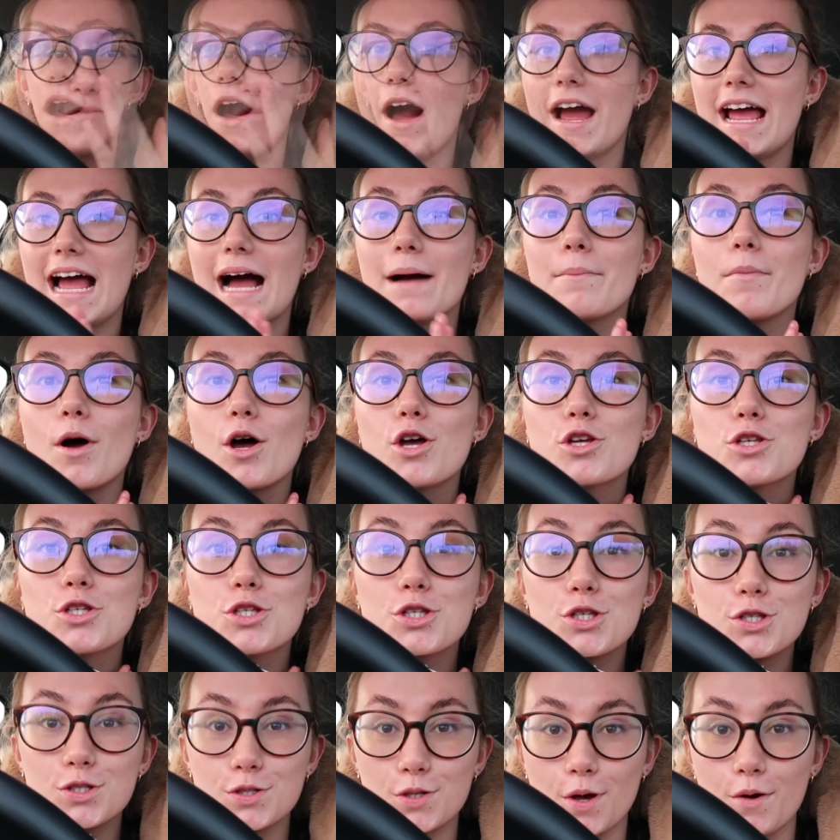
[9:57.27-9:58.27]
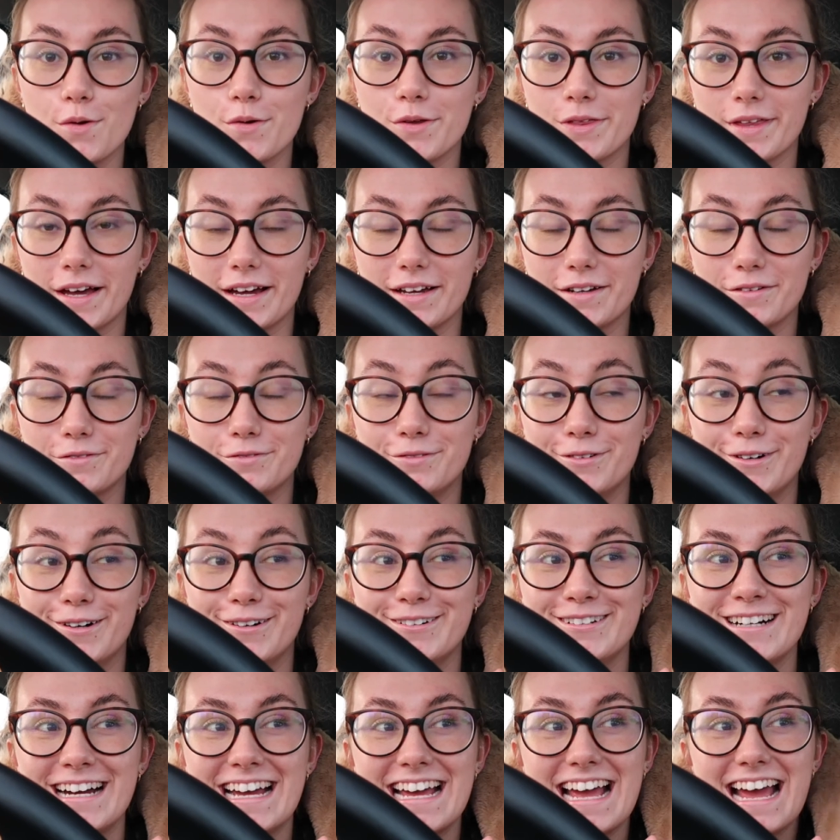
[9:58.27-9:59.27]
I am so
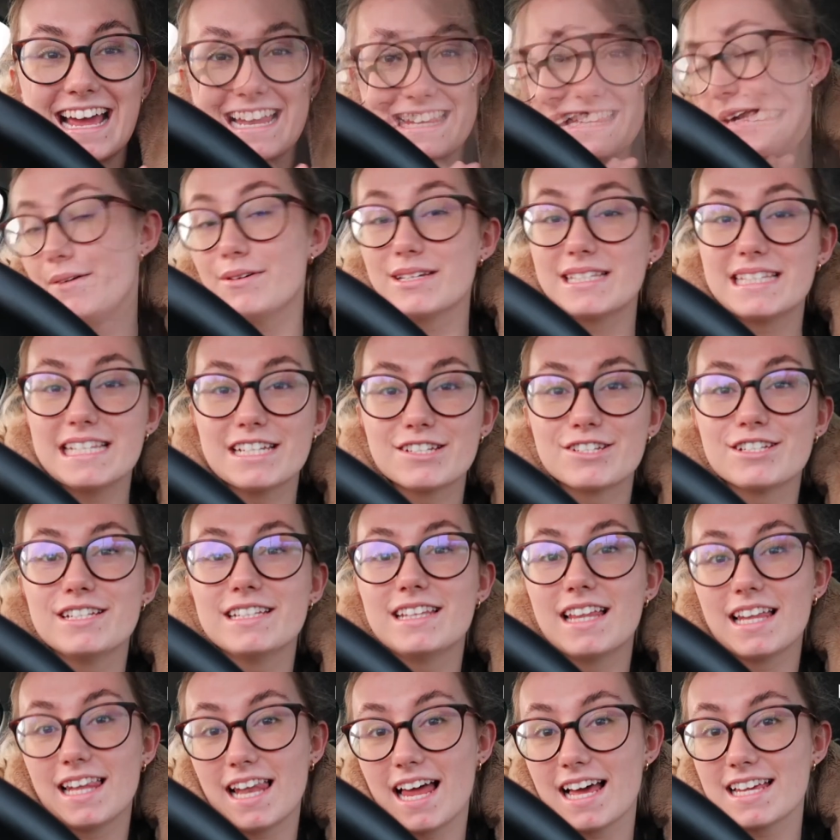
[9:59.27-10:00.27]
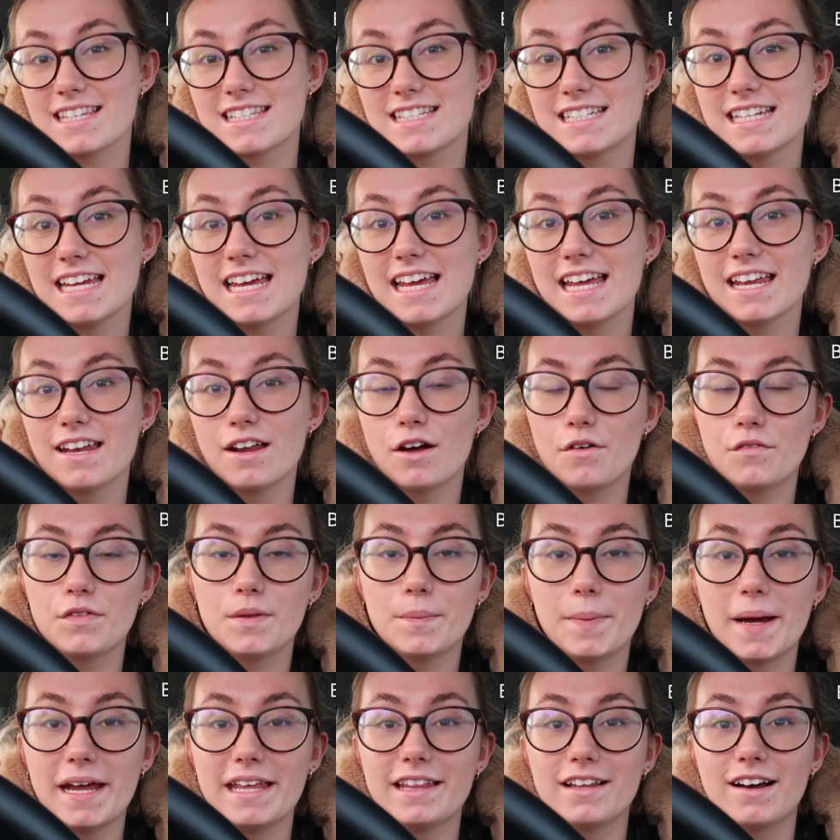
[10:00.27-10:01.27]
thankful. It was literally the last tin of the
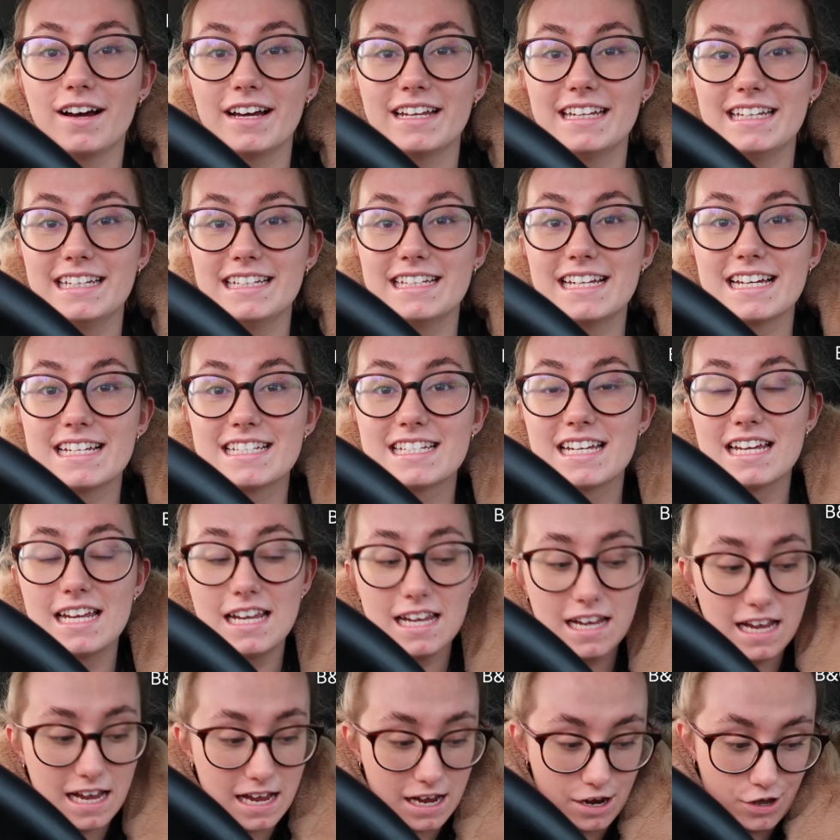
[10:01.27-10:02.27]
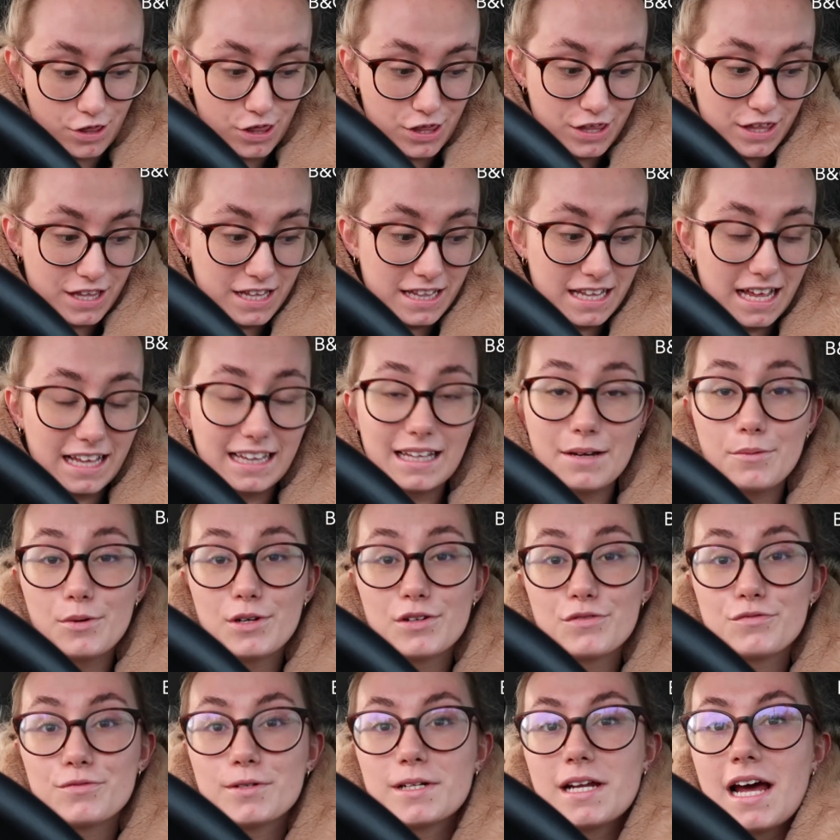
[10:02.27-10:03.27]
paint that I needed. Other than that, they would
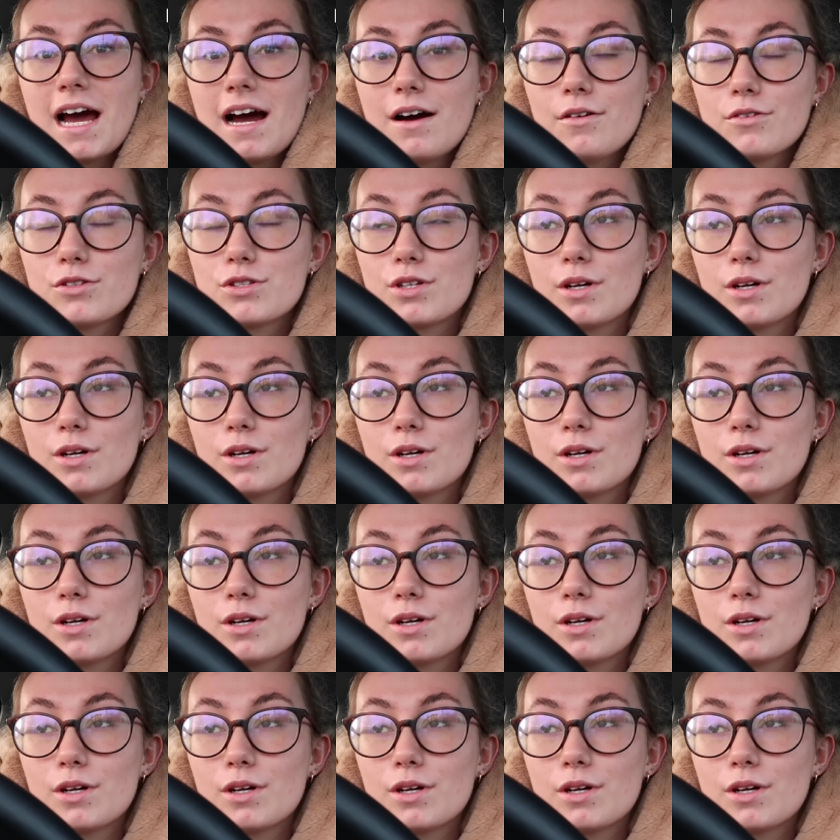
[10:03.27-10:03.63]
have run out.